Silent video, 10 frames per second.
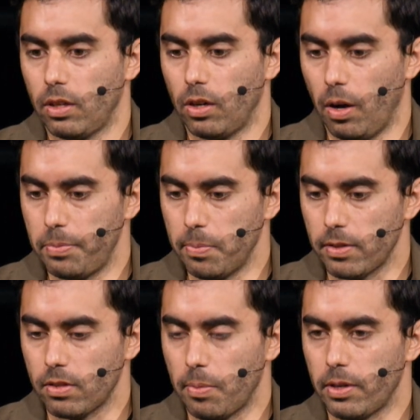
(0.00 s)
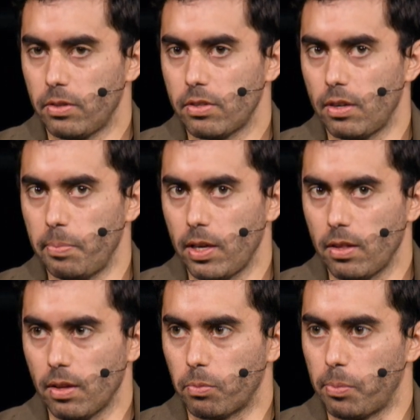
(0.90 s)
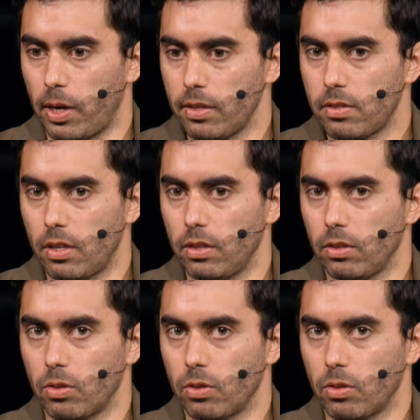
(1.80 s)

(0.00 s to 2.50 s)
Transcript: optimizing the models and making them robust and